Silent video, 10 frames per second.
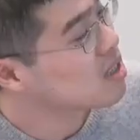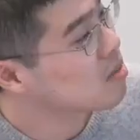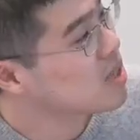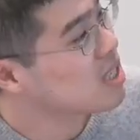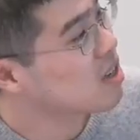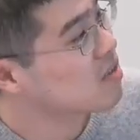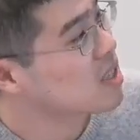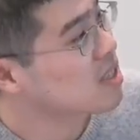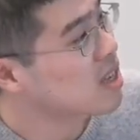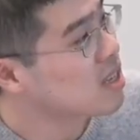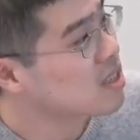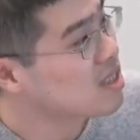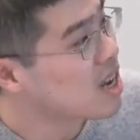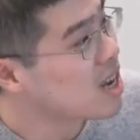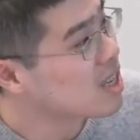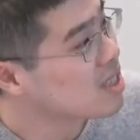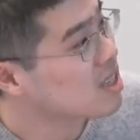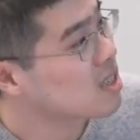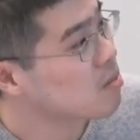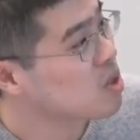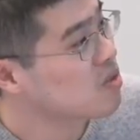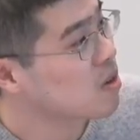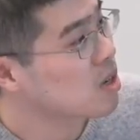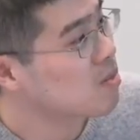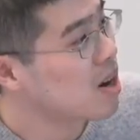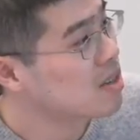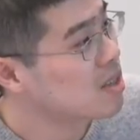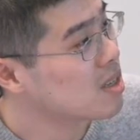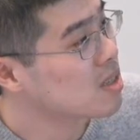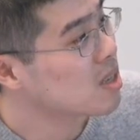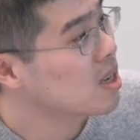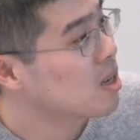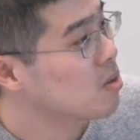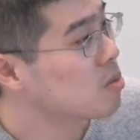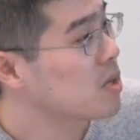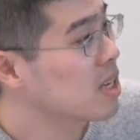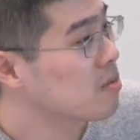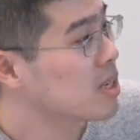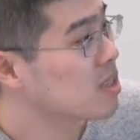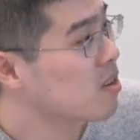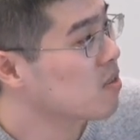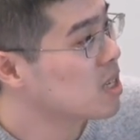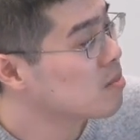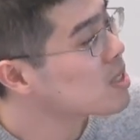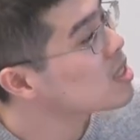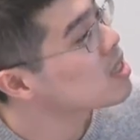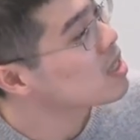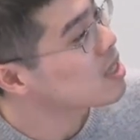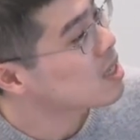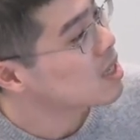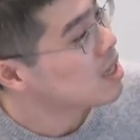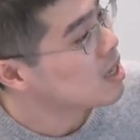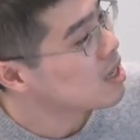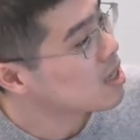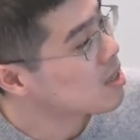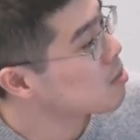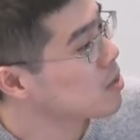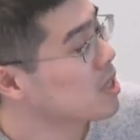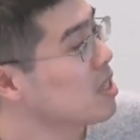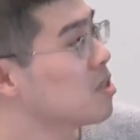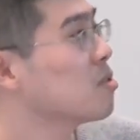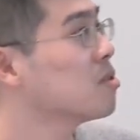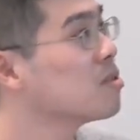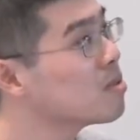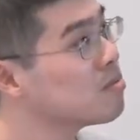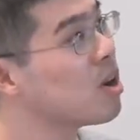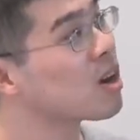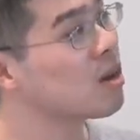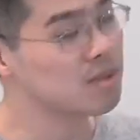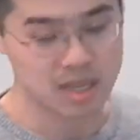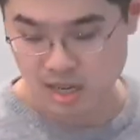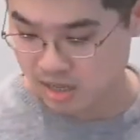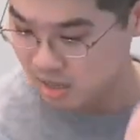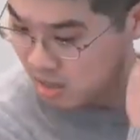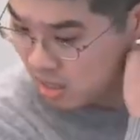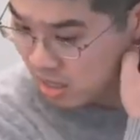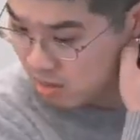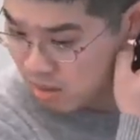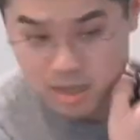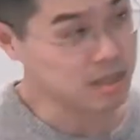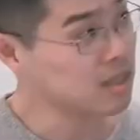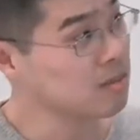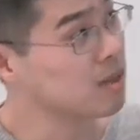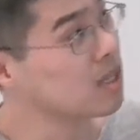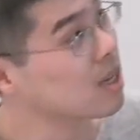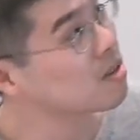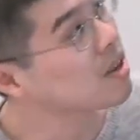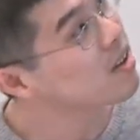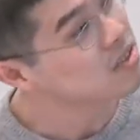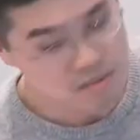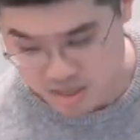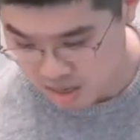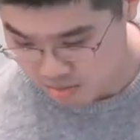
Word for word: meaning of the skeleton set, and some useful comparisons will be erased or flipped. And we need to more complicated uh, strategies, but I don't have time